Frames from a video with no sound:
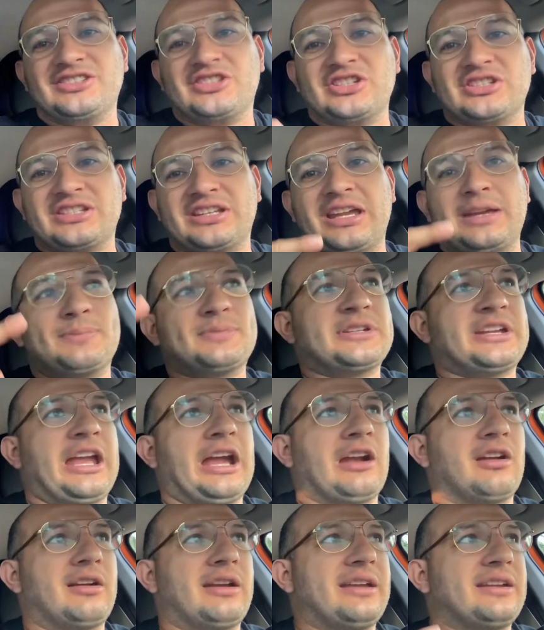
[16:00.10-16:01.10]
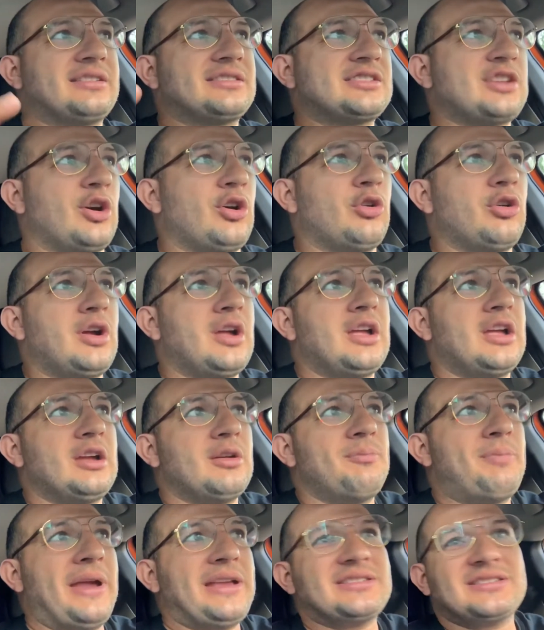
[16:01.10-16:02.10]
just keeps carrying. So
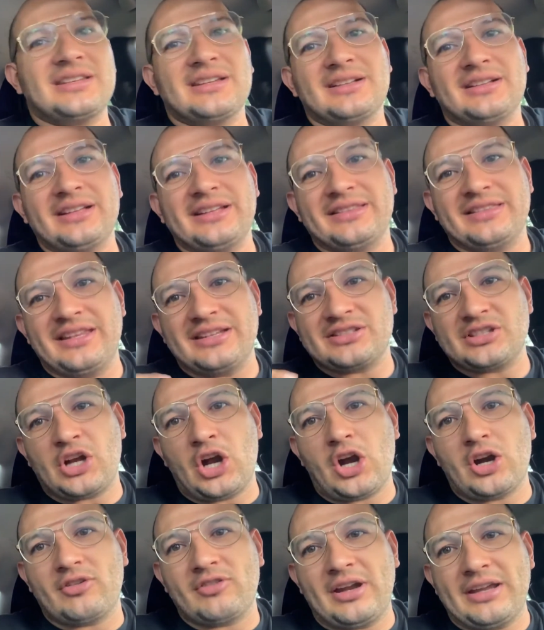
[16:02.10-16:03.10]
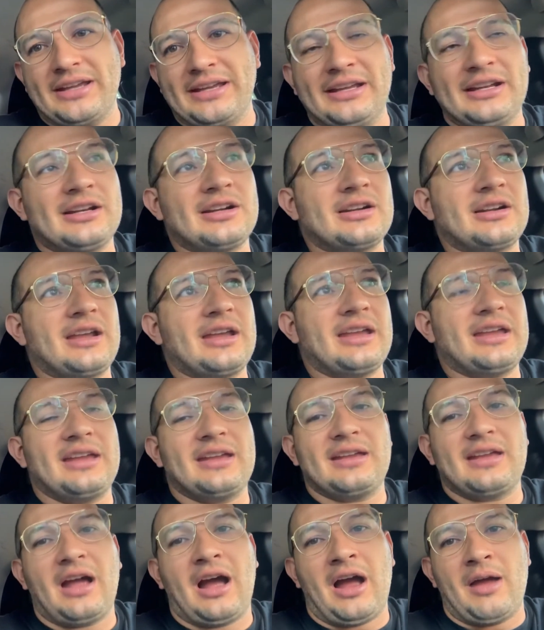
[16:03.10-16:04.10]
basically this car right here,
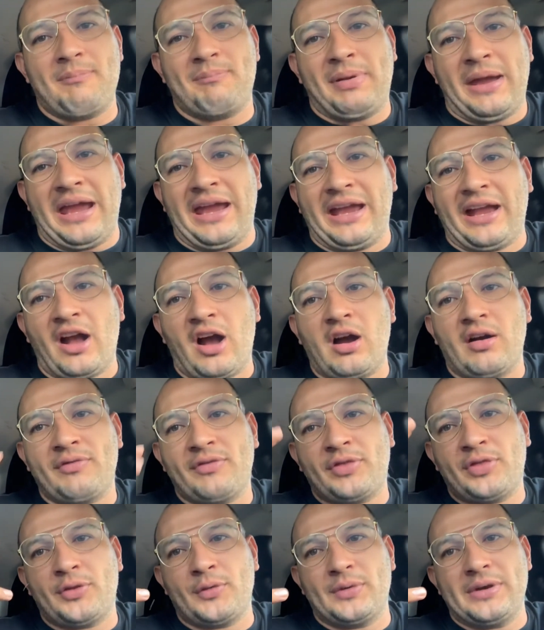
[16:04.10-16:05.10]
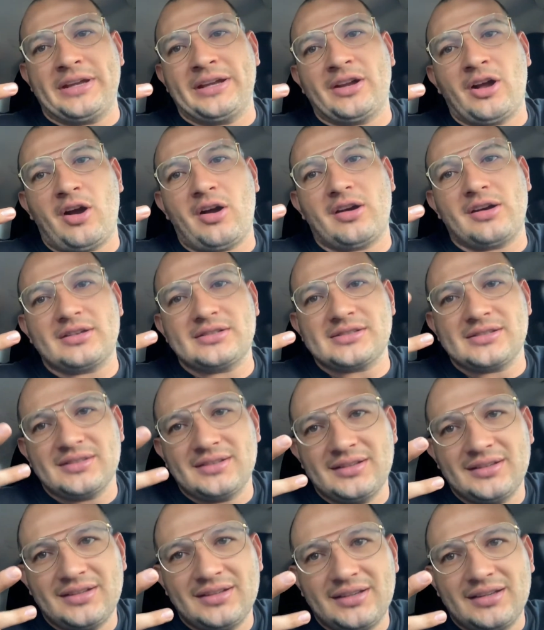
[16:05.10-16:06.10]
I'm paying off three cars.
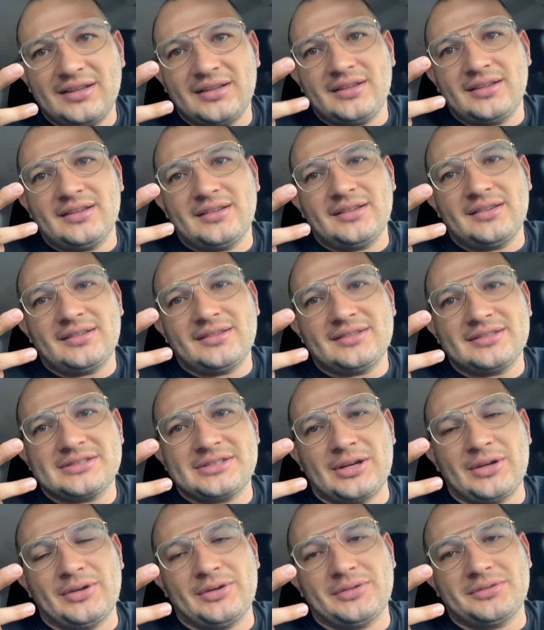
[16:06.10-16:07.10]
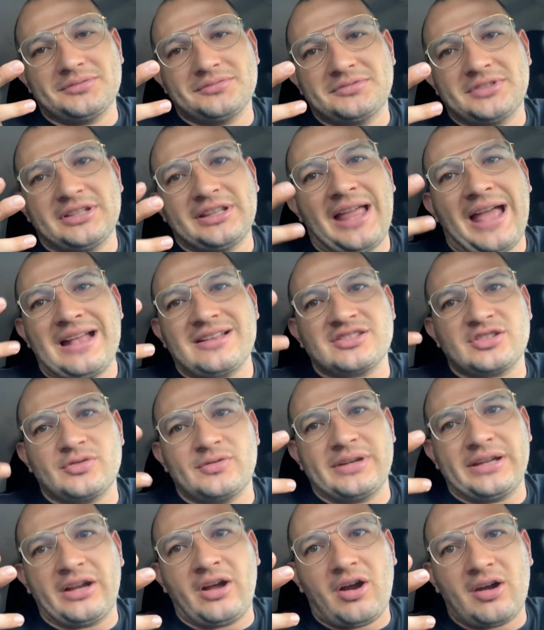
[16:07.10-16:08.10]
So the last
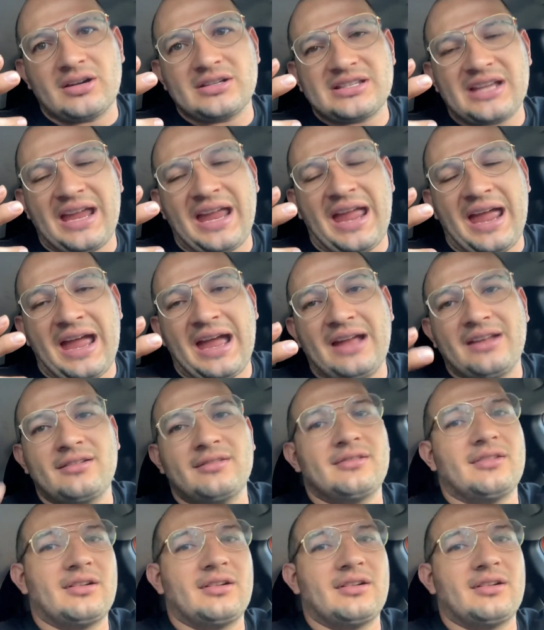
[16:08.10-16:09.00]
three cars I had